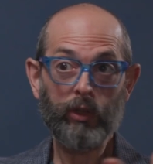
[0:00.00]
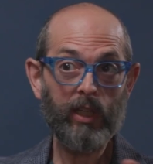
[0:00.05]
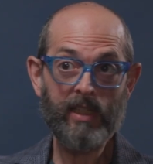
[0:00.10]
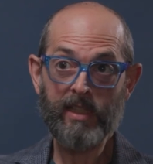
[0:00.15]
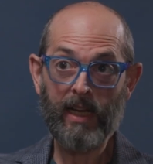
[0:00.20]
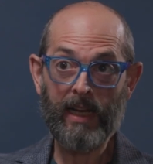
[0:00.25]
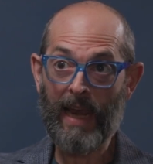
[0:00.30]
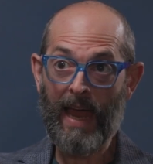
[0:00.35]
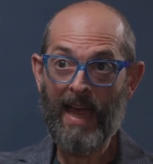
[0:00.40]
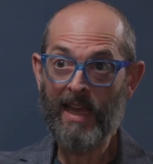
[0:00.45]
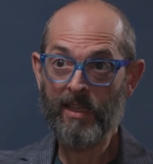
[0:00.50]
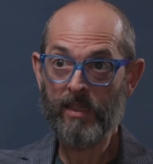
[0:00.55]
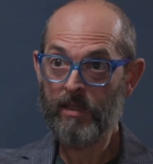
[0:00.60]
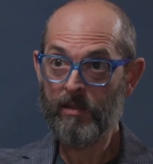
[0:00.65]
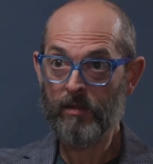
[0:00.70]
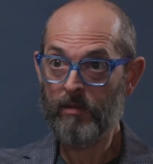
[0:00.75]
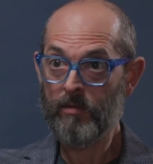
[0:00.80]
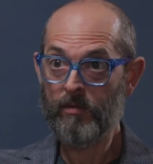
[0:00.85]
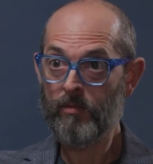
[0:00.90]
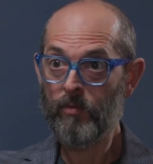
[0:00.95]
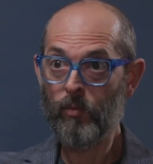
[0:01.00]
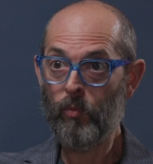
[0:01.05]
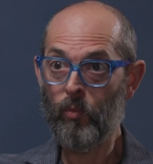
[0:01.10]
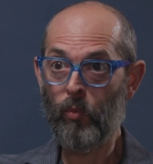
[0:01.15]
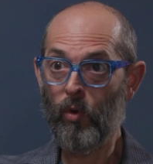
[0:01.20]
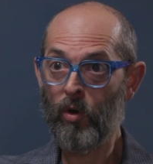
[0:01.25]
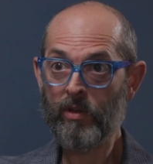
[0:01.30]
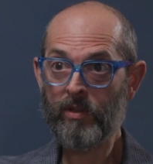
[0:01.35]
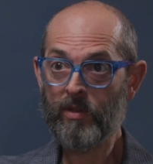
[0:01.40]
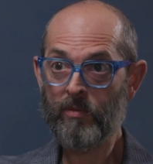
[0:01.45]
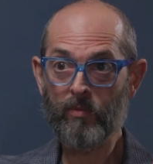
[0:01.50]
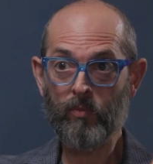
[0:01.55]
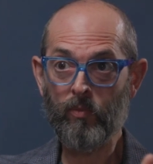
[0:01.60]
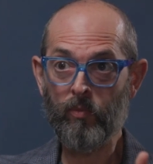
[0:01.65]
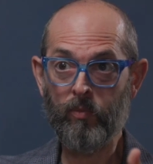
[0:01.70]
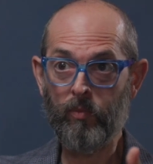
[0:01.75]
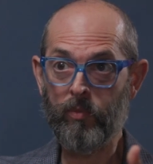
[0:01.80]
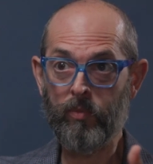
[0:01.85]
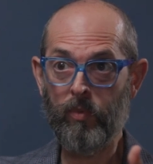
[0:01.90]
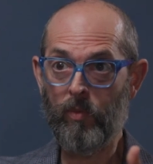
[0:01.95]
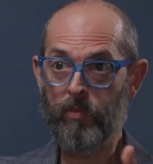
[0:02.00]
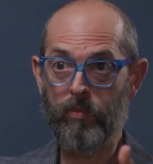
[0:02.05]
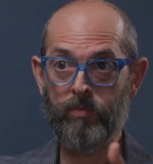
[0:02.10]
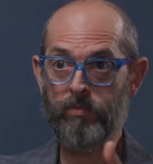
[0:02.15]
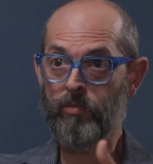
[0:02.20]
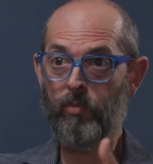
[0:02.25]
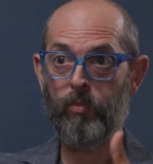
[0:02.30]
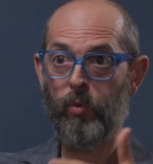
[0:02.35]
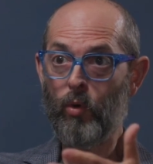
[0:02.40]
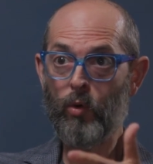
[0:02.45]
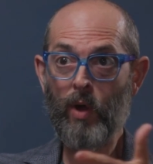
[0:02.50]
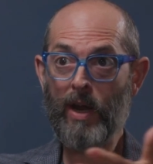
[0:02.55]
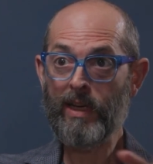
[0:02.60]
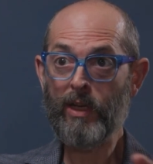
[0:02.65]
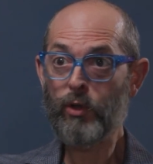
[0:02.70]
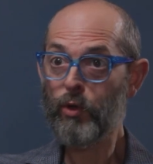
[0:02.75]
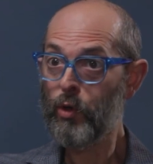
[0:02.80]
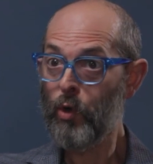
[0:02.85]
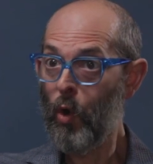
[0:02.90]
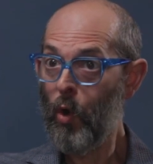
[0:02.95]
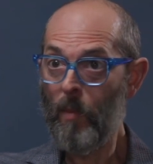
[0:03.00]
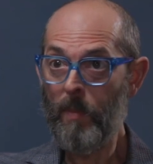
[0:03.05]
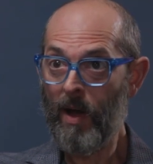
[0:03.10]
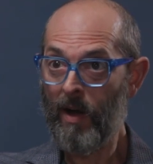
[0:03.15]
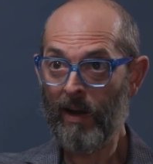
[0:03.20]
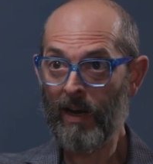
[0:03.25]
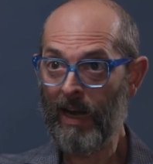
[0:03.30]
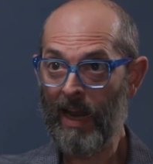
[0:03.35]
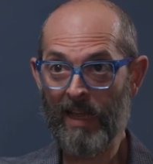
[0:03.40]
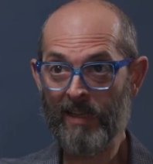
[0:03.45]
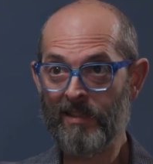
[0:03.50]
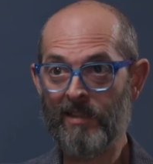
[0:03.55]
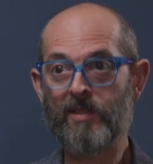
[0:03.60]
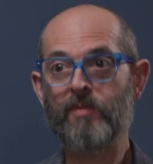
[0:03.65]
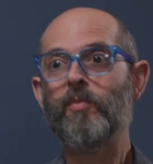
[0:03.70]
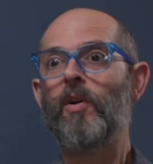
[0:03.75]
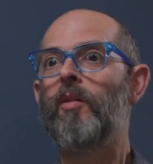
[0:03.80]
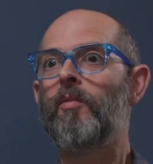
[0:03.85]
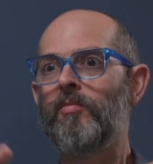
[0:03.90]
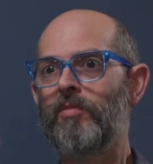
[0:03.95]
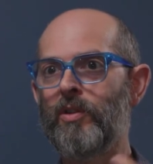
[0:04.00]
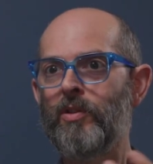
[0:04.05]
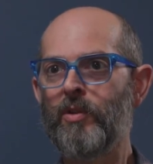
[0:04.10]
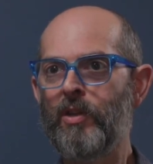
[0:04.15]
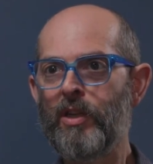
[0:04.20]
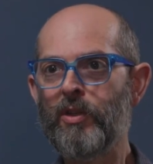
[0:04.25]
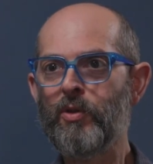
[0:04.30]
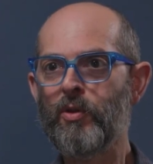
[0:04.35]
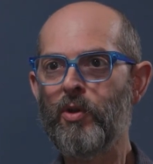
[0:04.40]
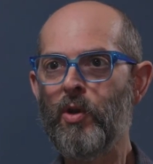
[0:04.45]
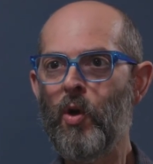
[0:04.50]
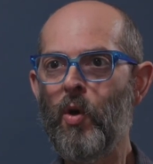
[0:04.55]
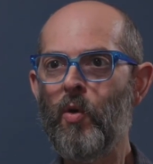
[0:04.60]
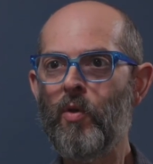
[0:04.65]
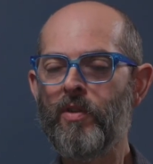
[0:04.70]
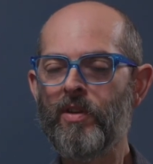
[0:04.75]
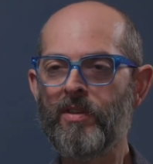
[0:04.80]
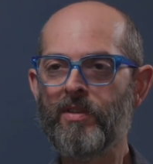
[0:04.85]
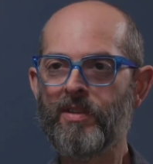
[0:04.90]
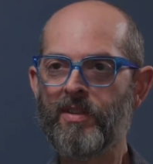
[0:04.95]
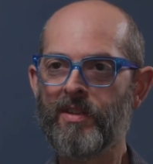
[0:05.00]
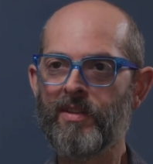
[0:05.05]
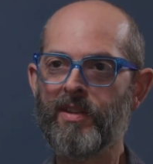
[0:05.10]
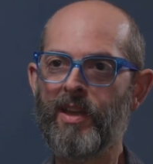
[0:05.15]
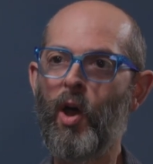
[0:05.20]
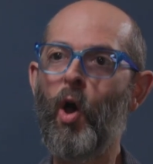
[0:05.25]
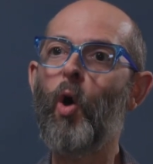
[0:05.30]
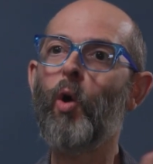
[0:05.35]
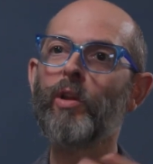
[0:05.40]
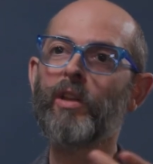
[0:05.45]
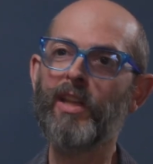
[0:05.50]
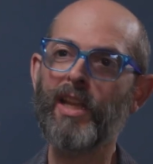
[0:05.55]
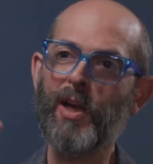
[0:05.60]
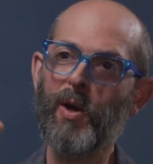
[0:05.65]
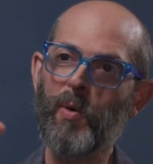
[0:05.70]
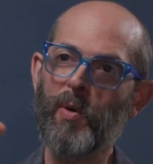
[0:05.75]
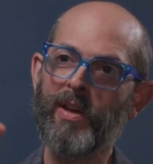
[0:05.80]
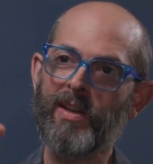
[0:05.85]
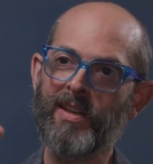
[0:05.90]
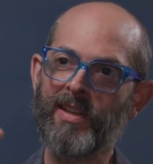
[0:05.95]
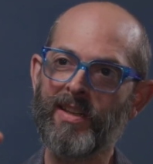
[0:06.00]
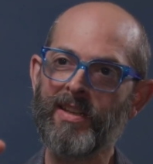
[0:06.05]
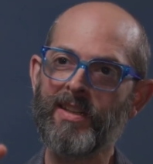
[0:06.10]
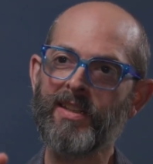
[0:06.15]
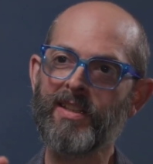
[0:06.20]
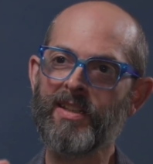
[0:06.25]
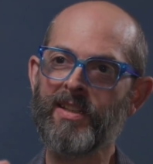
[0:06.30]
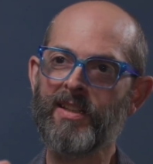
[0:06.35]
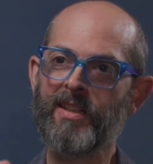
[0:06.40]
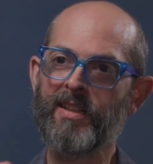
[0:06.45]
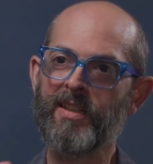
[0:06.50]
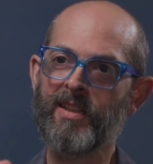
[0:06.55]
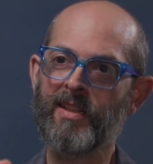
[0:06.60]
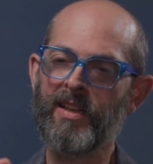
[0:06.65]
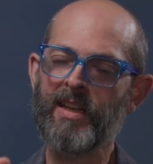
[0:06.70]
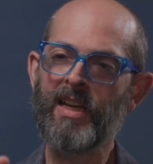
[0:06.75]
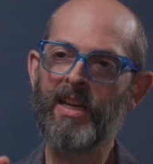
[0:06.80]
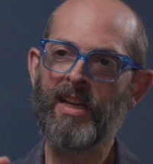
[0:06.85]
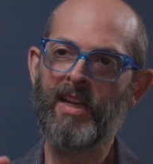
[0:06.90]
what is a glass and what, what do I need to know about glasses? Well, you need to know that they hold liquid and, uh,